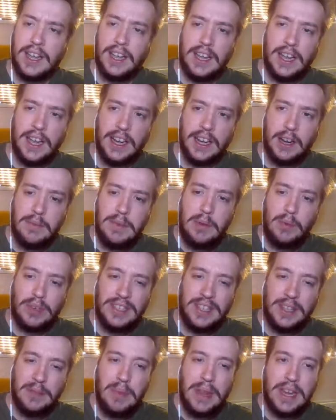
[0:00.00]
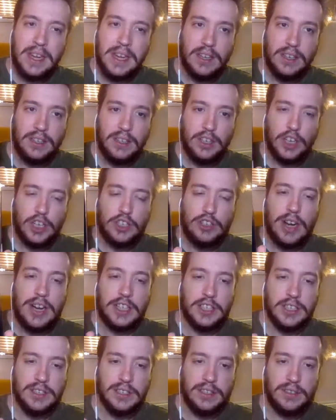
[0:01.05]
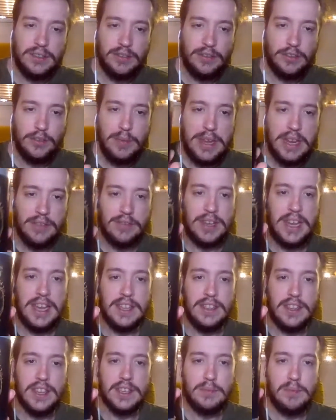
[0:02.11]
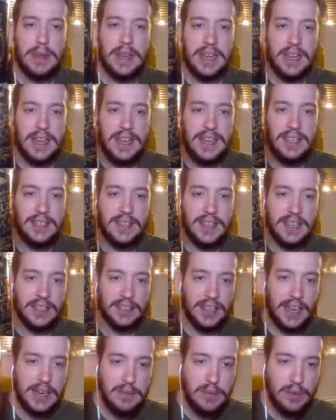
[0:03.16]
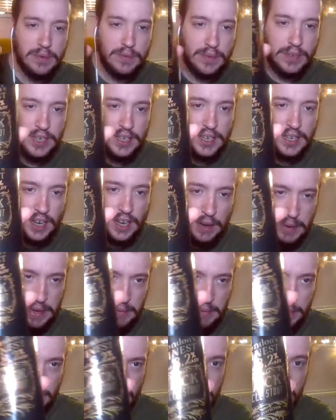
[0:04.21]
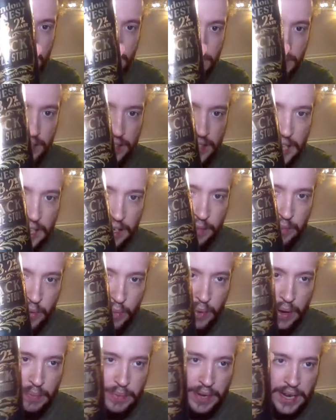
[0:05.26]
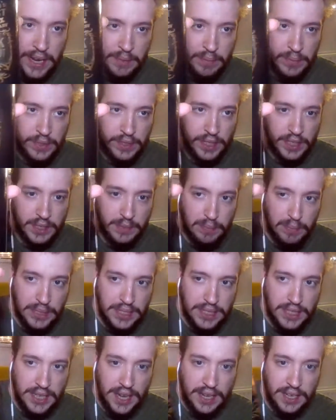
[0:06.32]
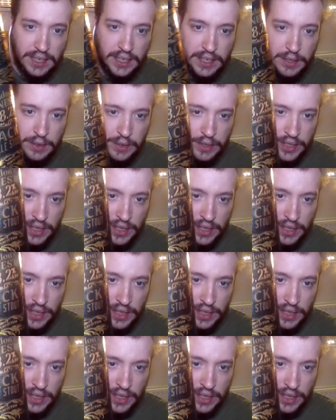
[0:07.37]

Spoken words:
And I mean, one of the big attractions for me of getting this beer is this label. I mean, my terrible webcam doesn't particularly do it